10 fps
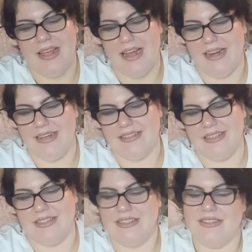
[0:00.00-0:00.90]
and it
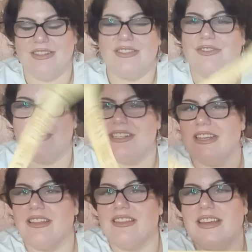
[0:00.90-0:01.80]
says just
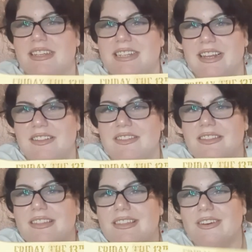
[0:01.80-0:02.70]
Friday the 13th
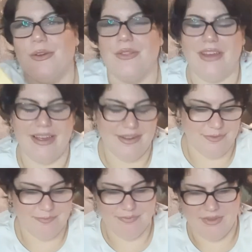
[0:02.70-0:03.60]
on there.
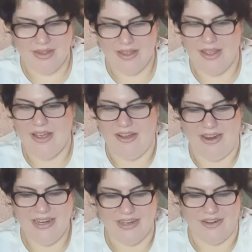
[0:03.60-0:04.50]

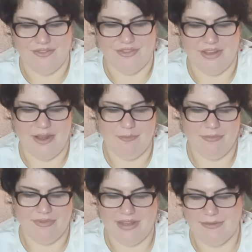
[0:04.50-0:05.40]
I love them.
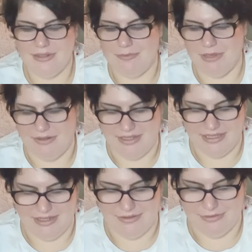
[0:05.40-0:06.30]
That would have been
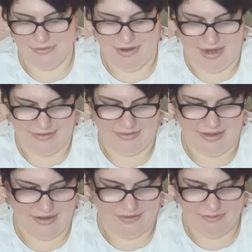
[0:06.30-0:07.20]
ideal to have had
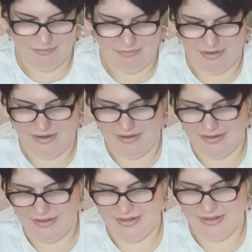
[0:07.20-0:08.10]
them, but
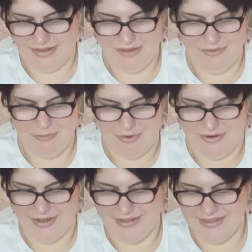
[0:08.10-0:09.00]
never
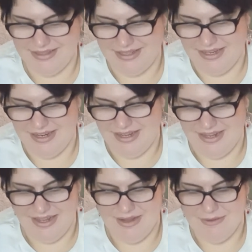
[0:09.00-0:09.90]
mind.
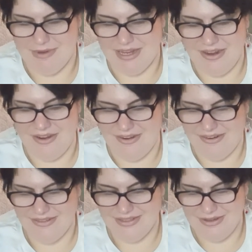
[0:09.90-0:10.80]
We
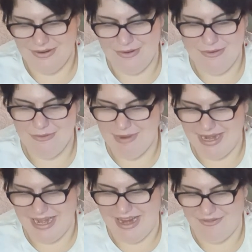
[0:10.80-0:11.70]
can't all
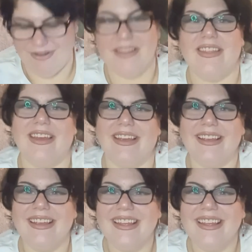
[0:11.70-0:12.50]
win everything.